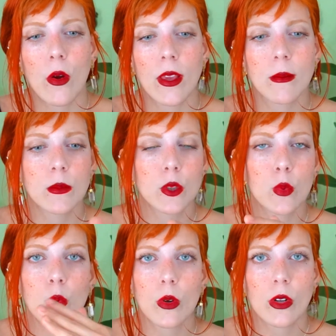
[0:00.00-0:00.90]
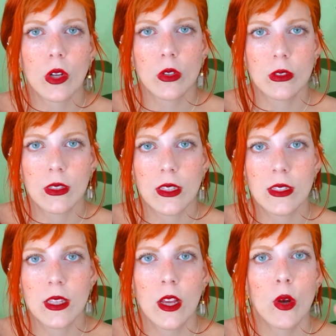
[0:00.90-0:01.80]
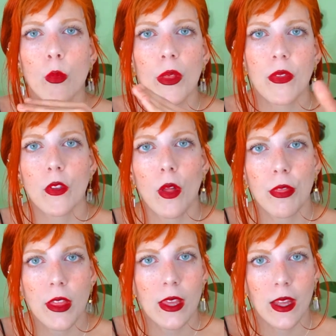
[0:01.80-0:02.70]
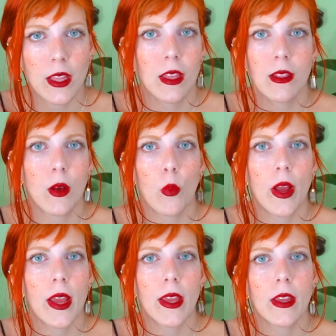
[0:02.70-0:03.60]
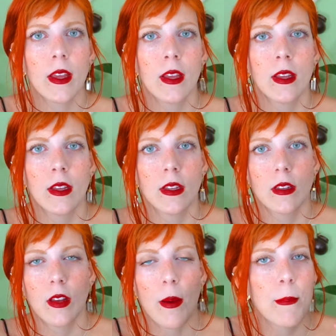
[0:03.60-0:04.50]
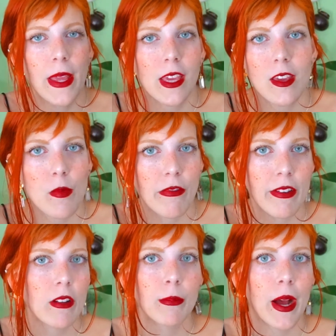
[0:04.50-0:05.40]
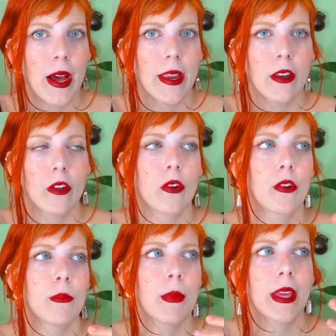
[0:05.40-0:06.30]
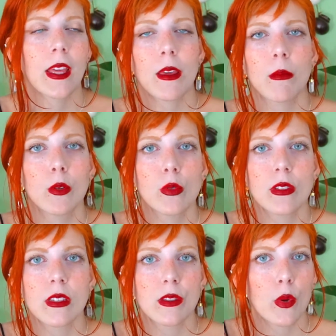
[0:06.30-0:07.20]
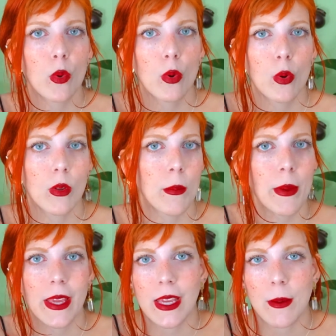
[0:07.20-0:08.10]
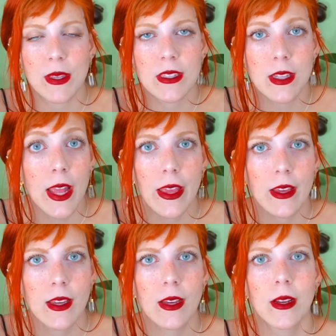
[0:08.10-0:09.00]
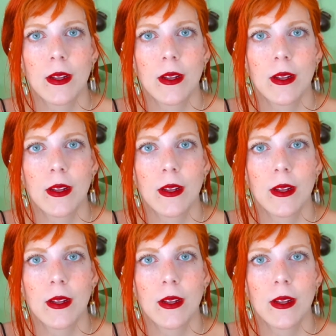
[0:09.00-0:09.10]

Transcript: him to work on this with nothing getting in the way and making him feel bad or making him lose his cool and making a mistake,